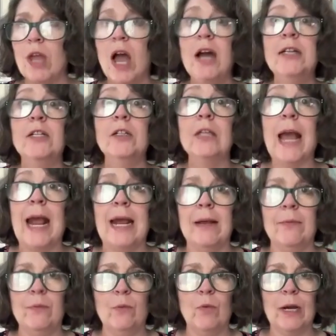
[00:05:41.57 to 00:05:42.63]
a
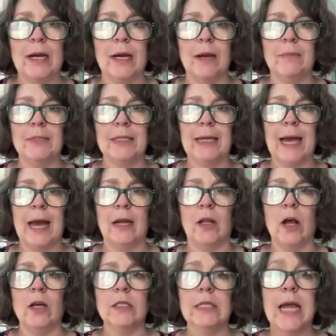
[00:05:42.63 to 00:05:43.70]
delay when it comes to
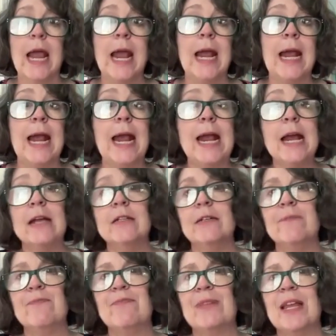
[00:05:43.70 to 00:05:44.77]
catalogs, and
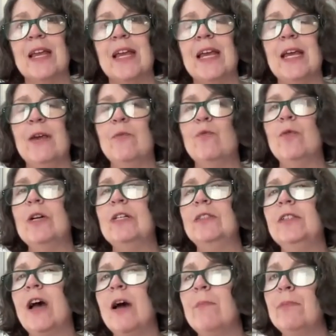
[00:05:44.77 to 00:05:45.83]
it will
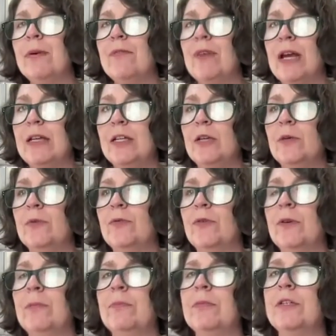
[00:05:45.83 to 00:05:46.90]
not prevent you from